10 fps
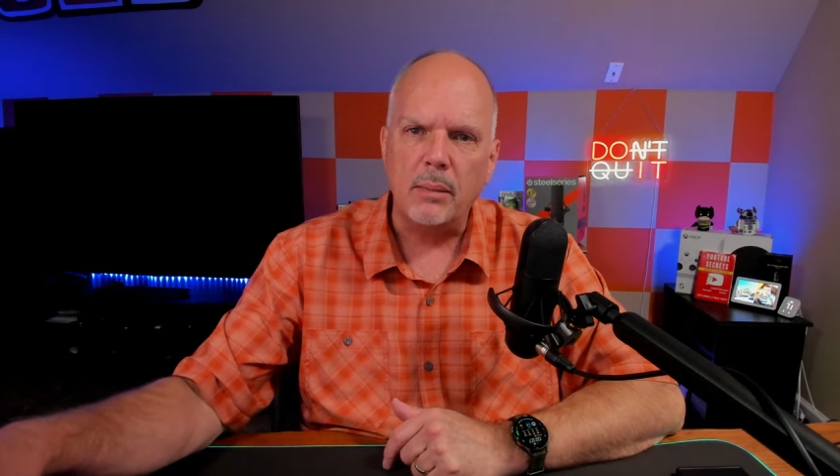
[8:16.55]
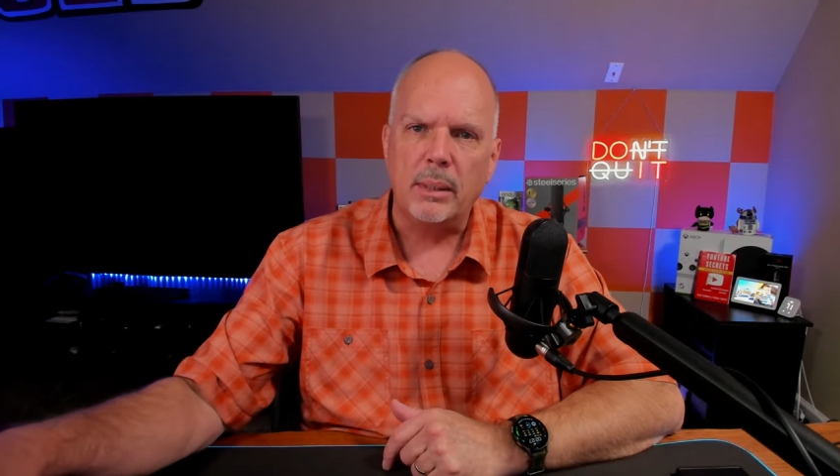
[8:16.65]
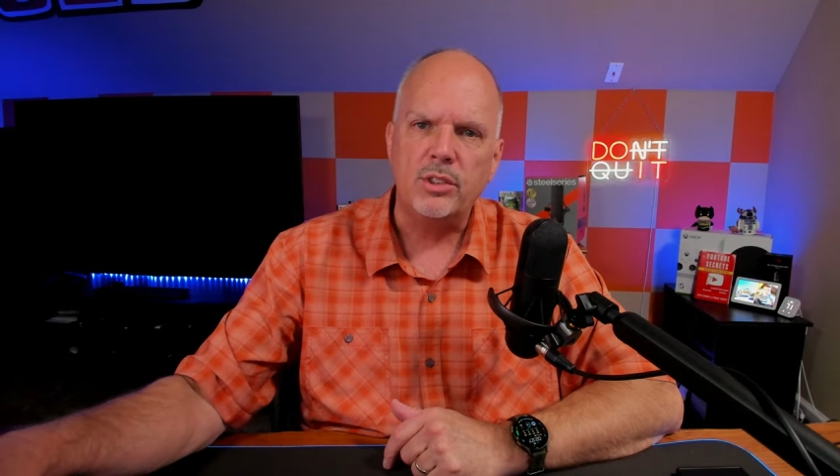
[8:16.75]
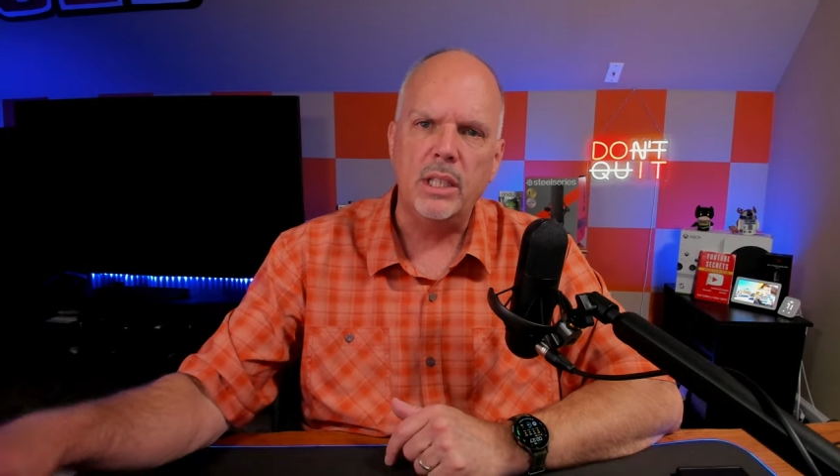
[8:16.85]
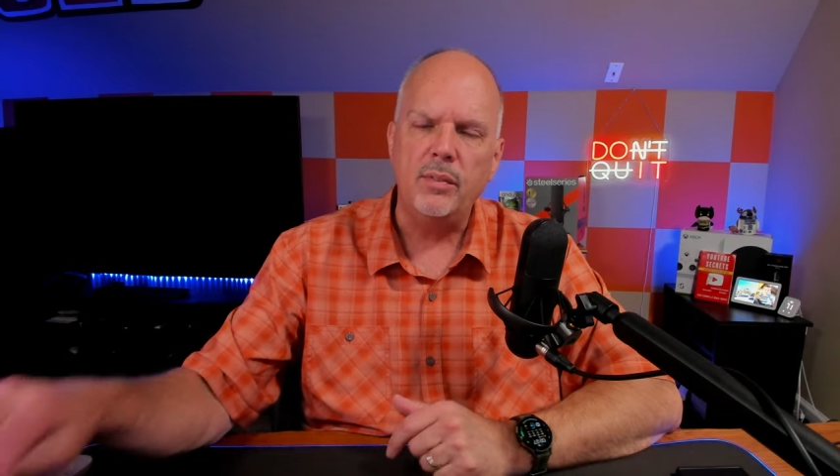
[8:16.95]
at
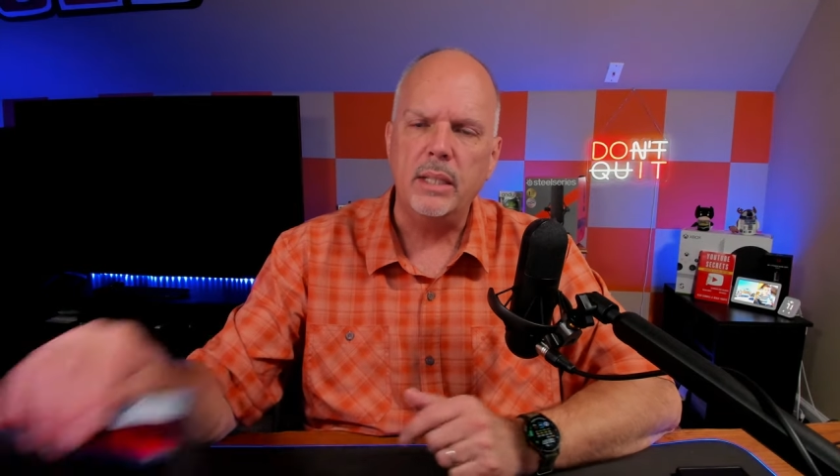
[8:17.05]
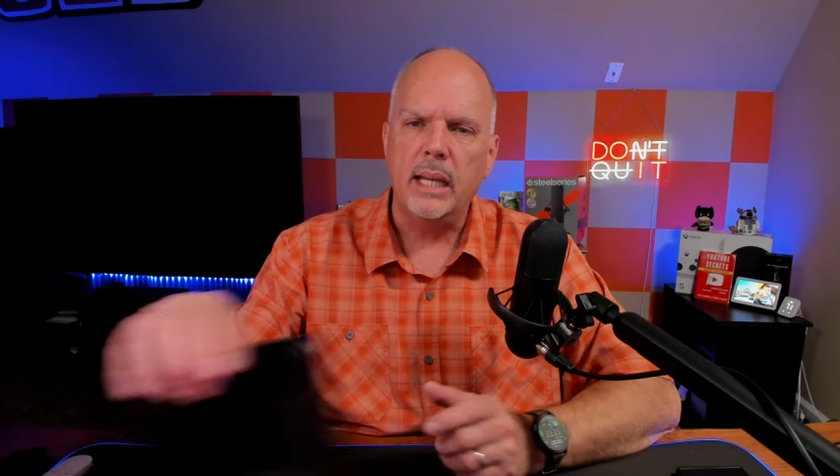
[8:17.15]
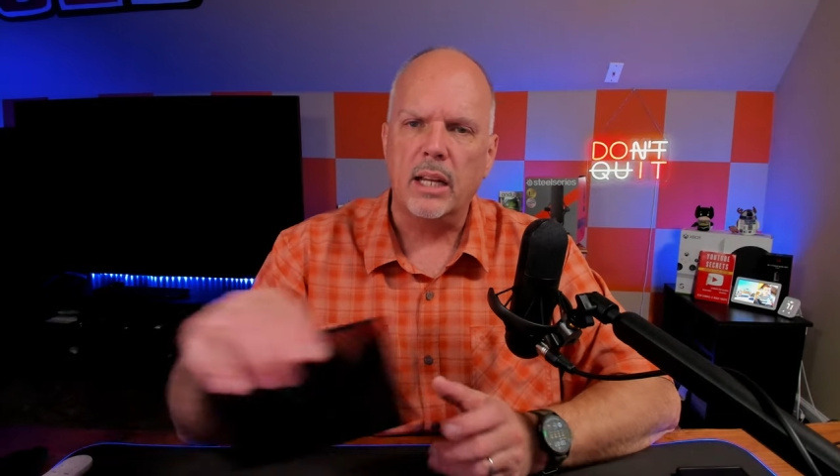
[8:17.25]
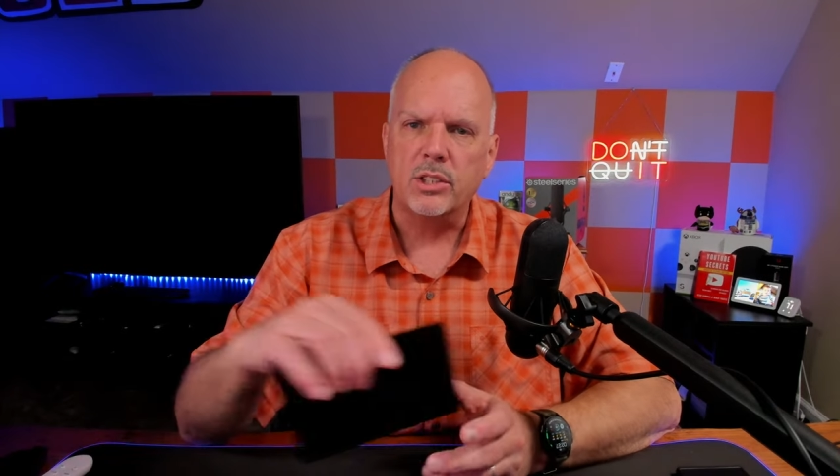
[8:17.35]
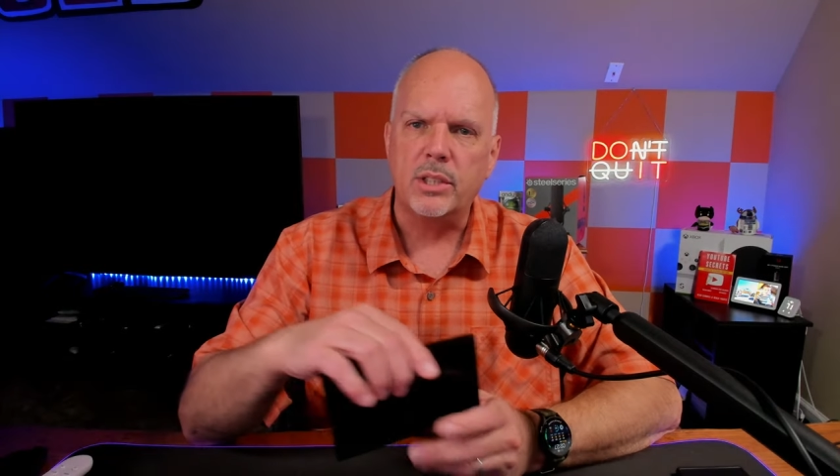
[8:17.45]
my TV
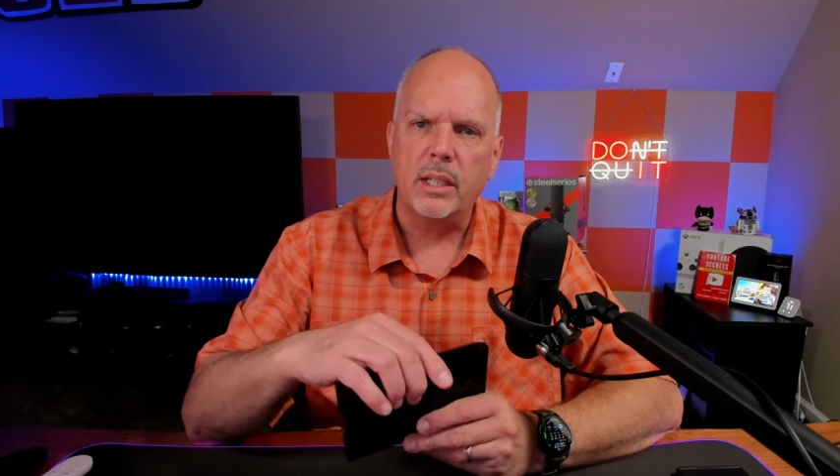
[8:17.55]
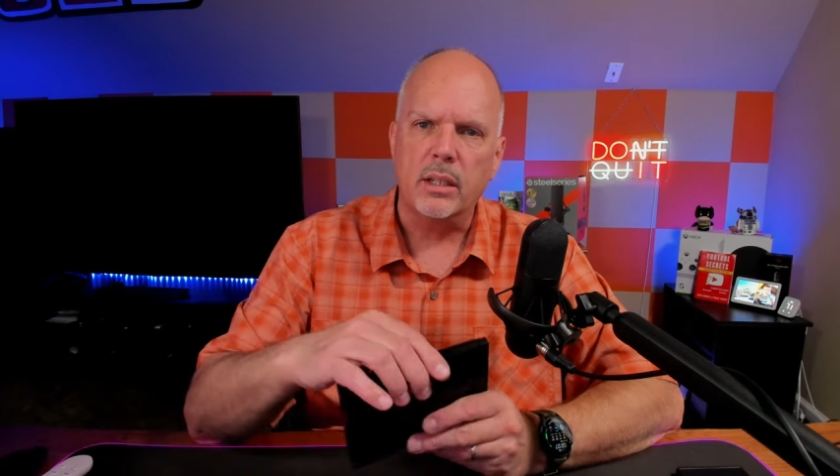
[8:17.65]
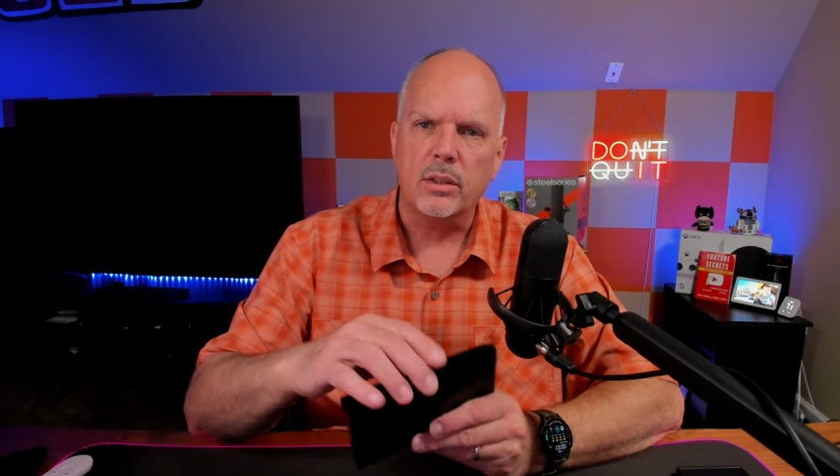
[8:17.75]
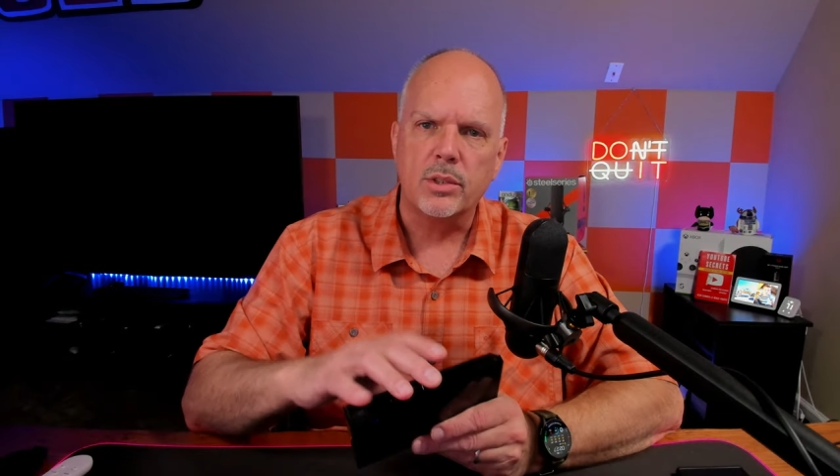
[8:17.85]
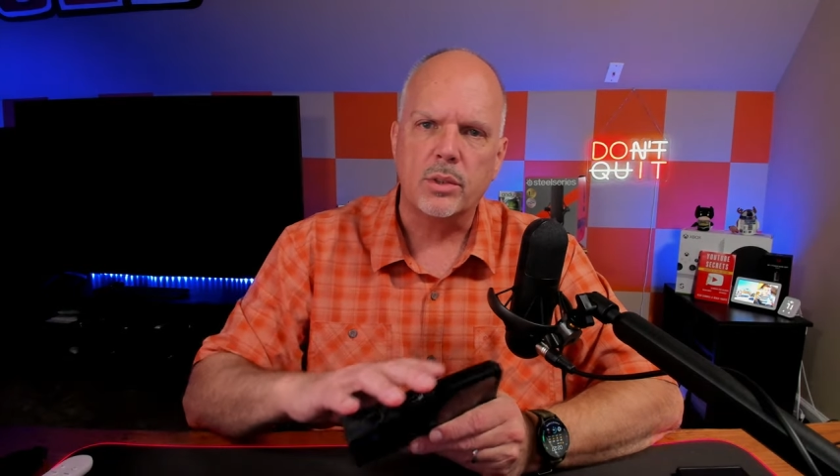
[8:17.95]

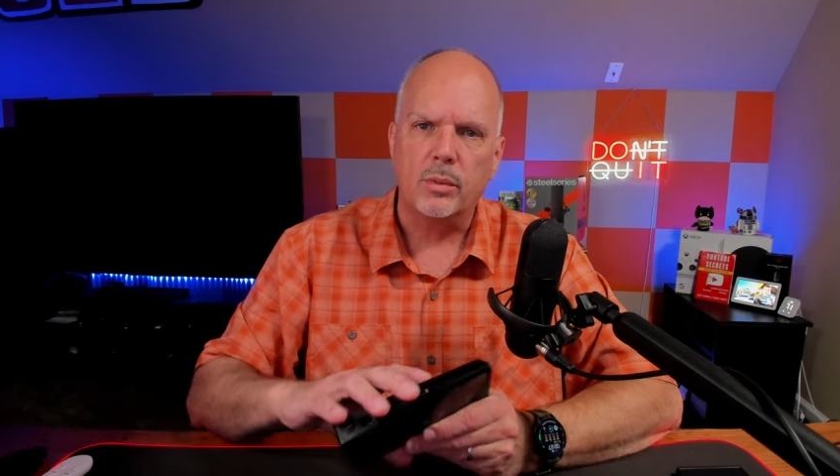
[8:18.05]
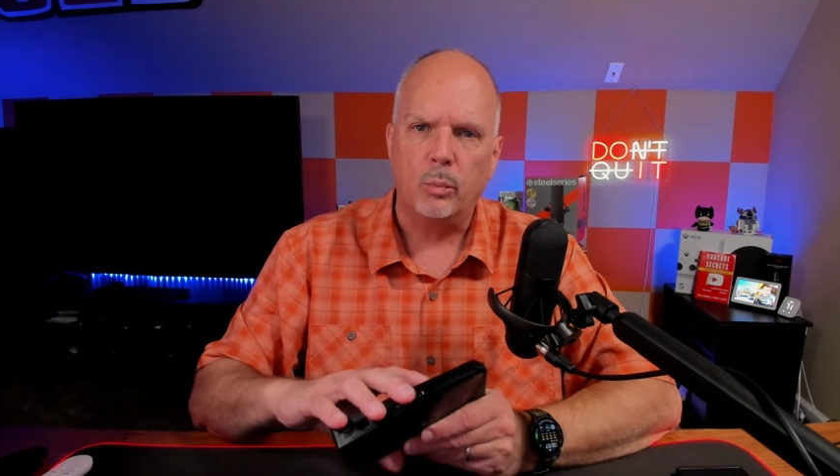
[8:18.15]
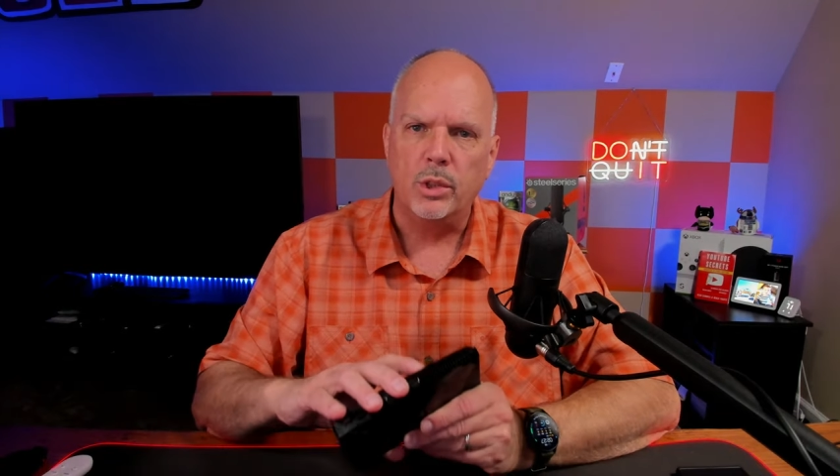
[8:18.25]
downstairs,